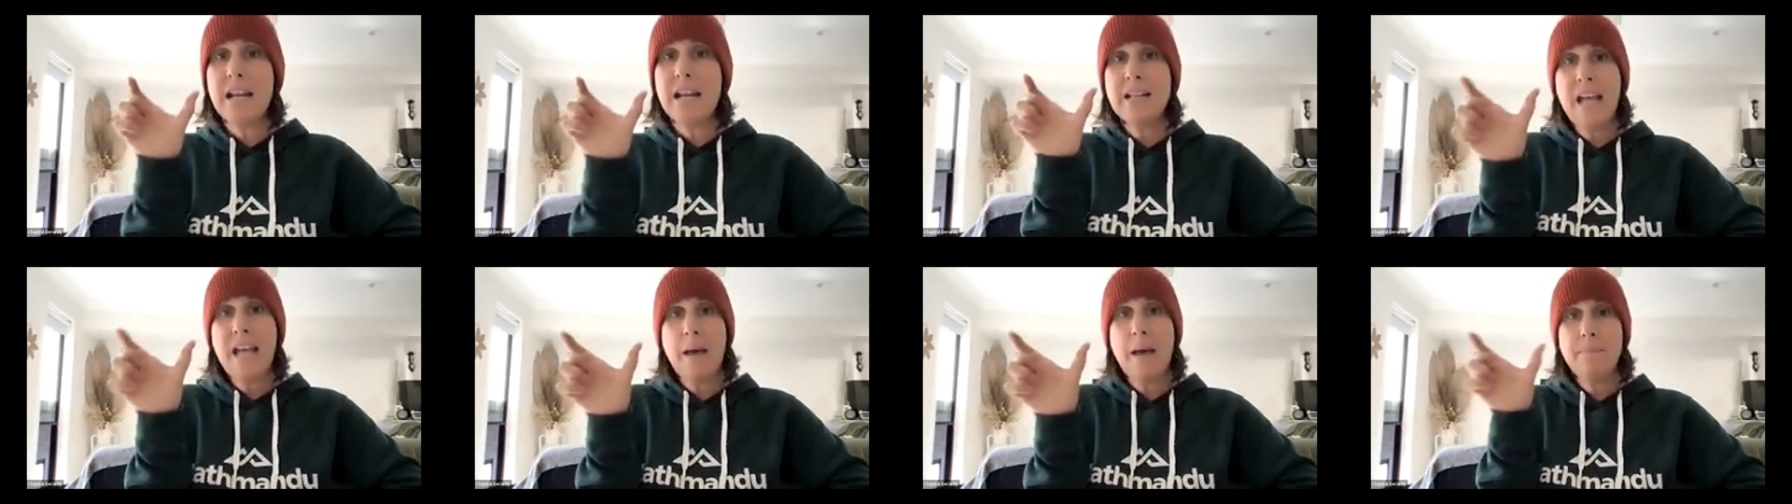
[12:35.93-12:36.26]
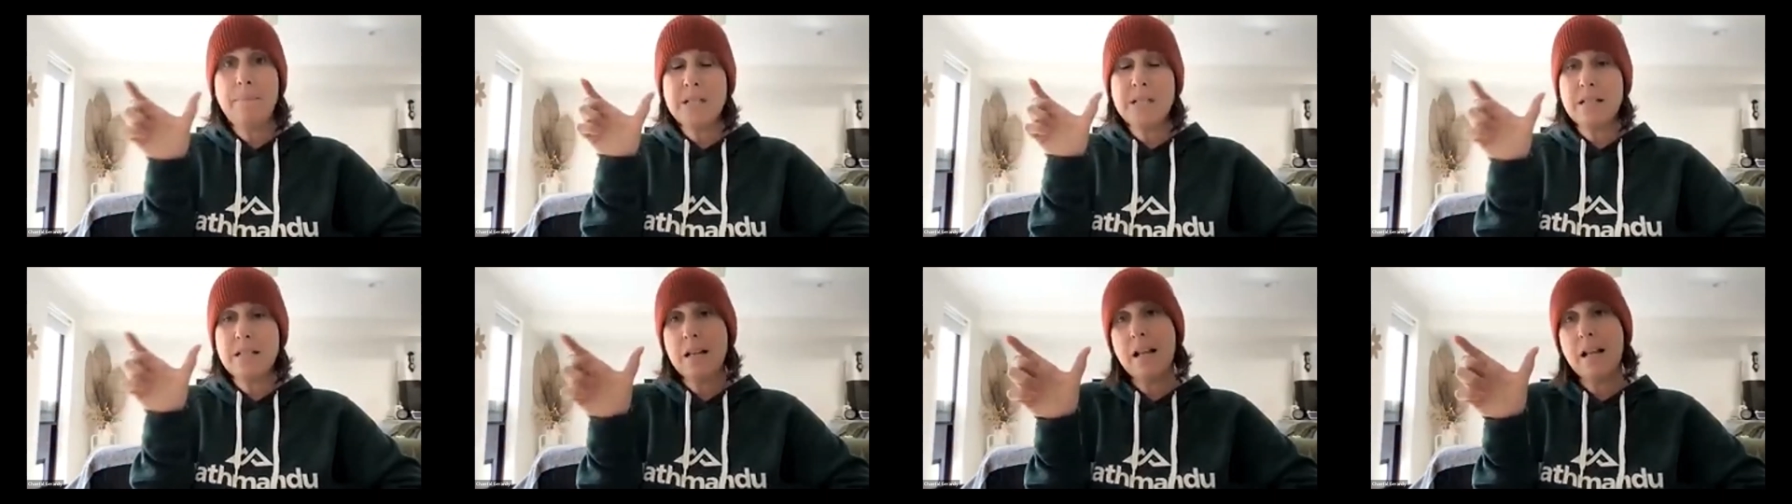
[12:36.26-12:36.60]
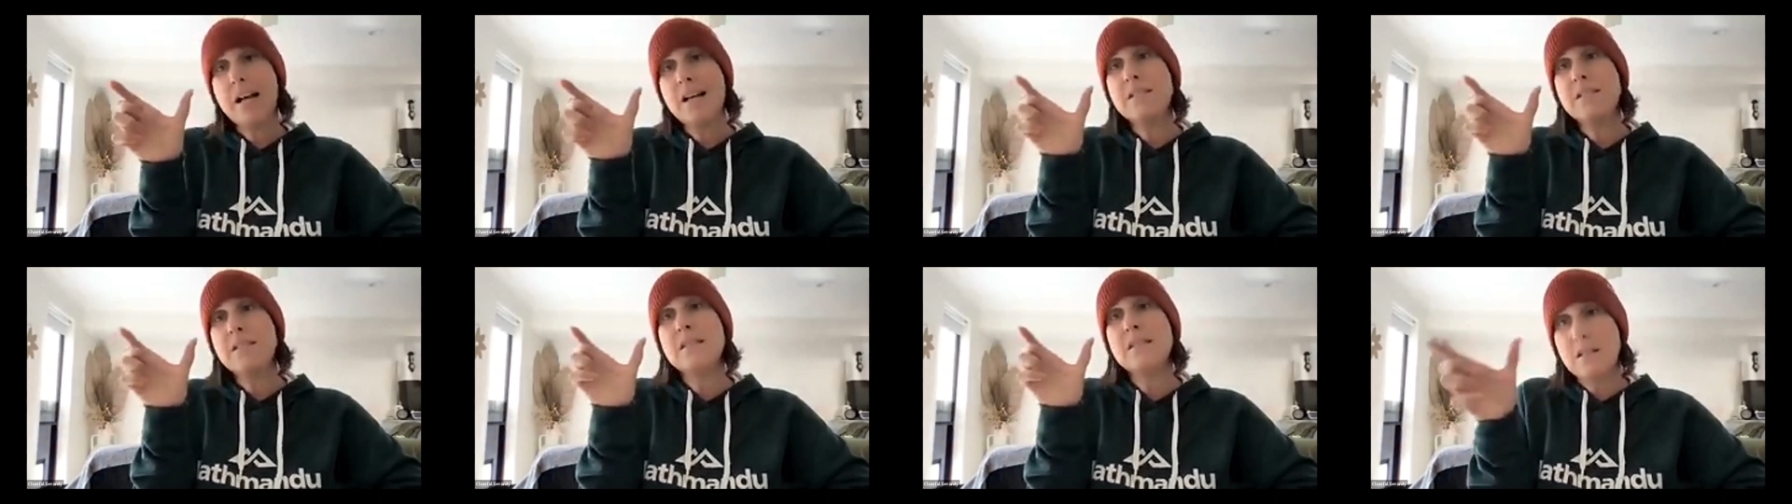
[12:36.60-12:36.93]
and
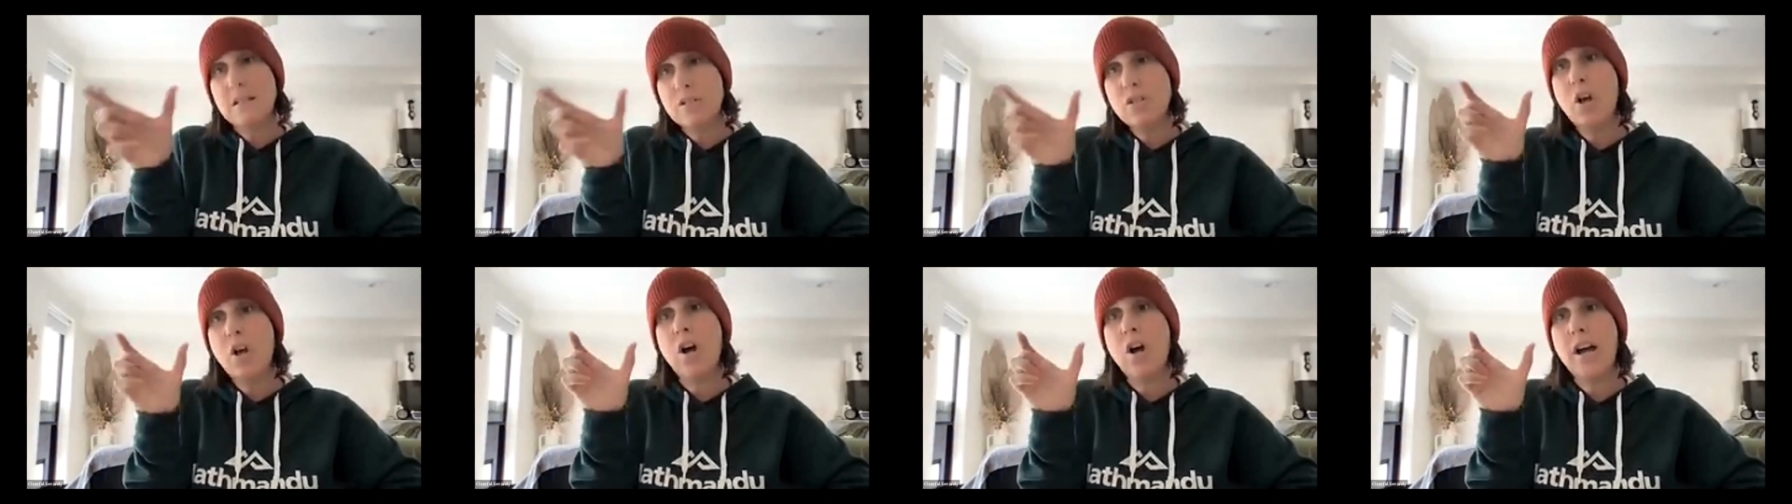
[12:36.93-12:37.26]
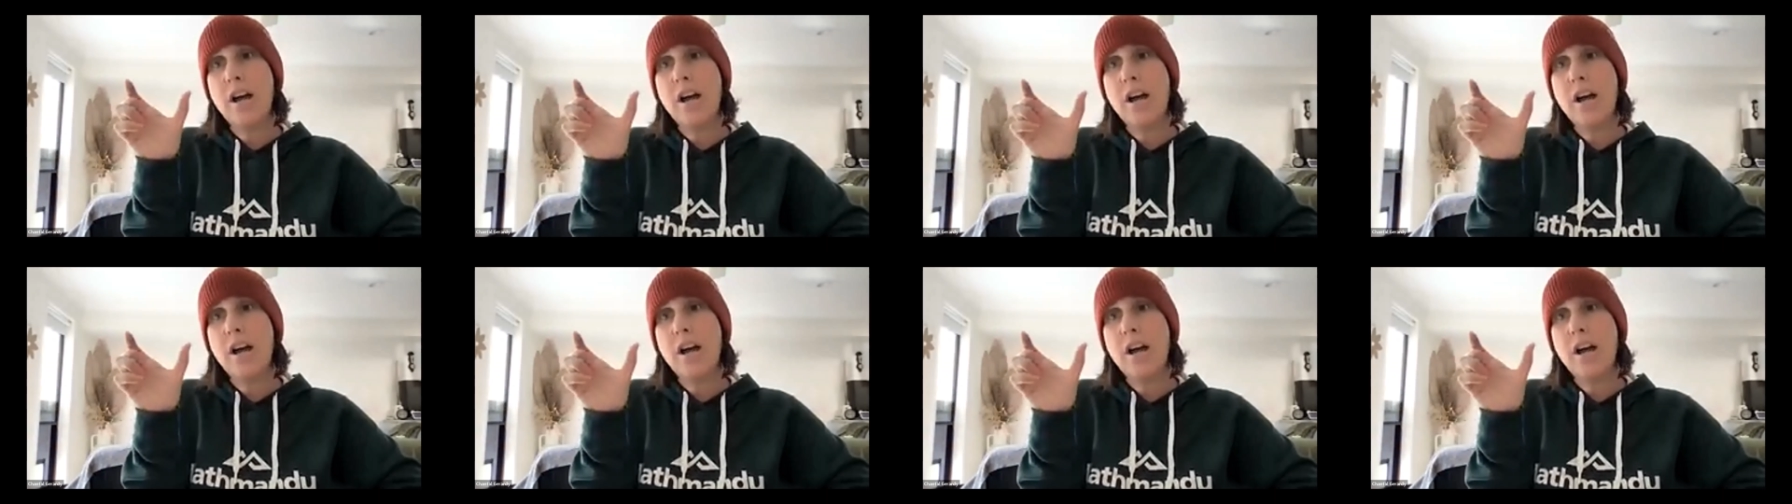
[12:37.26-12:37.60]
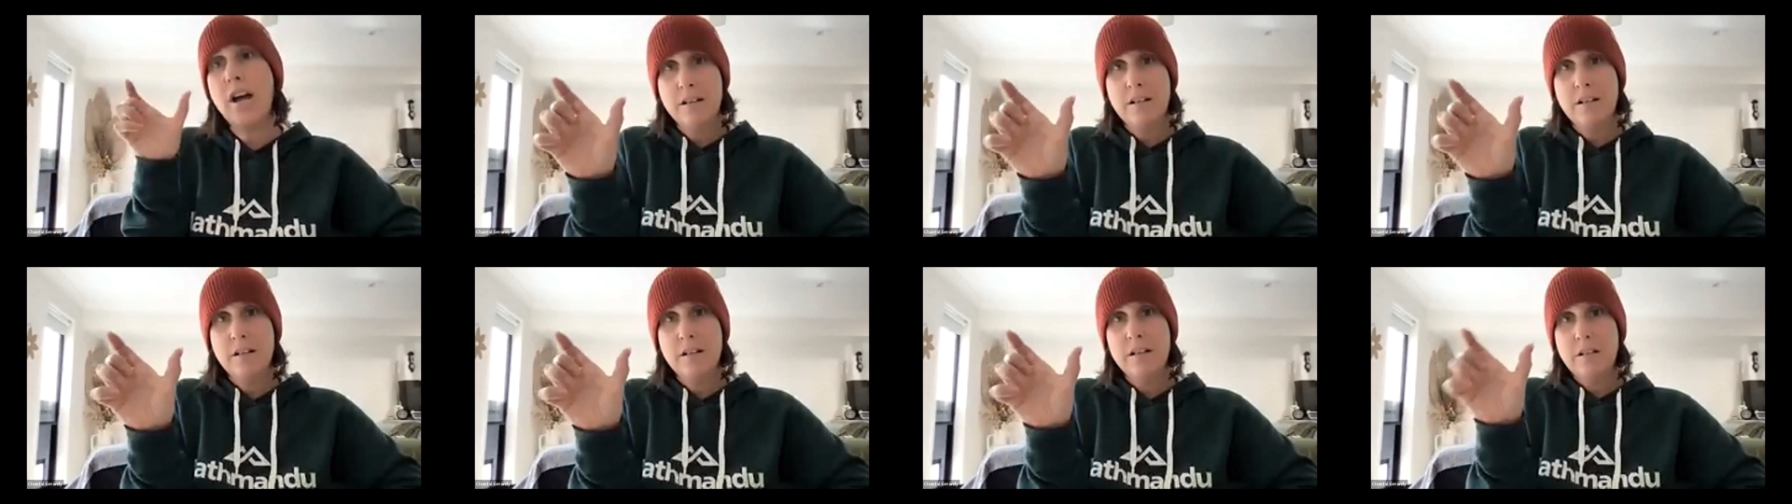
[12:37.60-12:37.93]
capitalize the
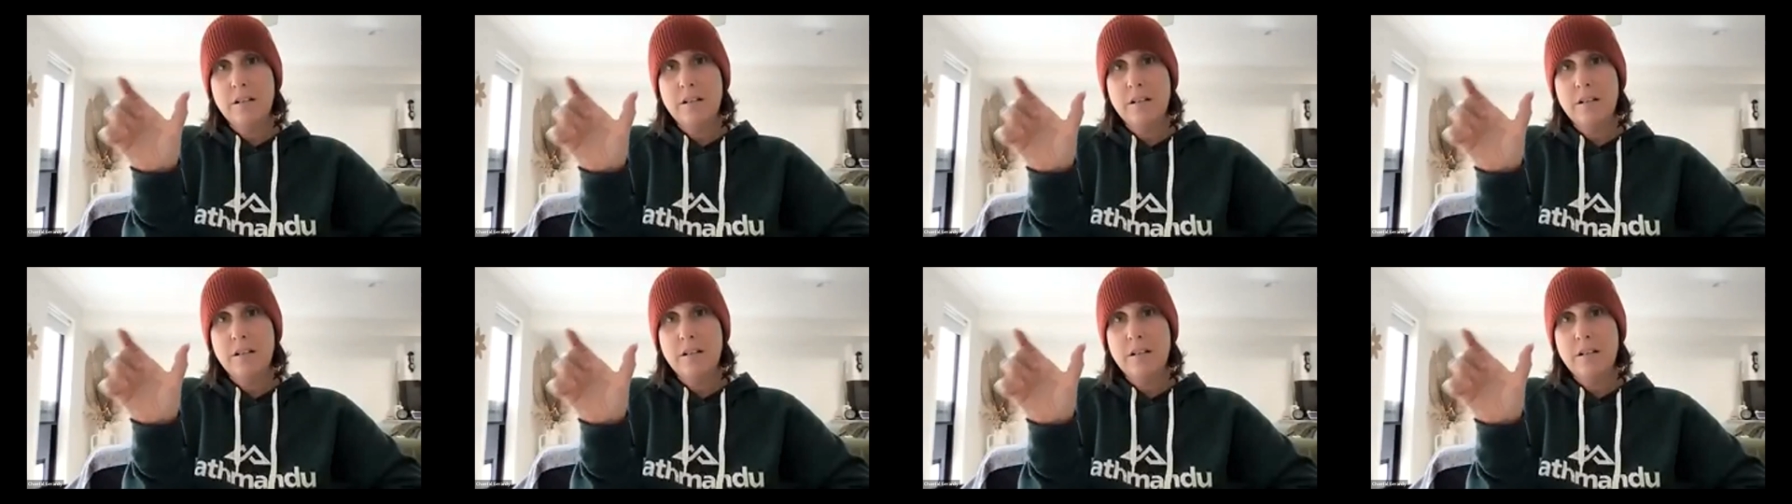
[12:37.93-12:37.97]
entire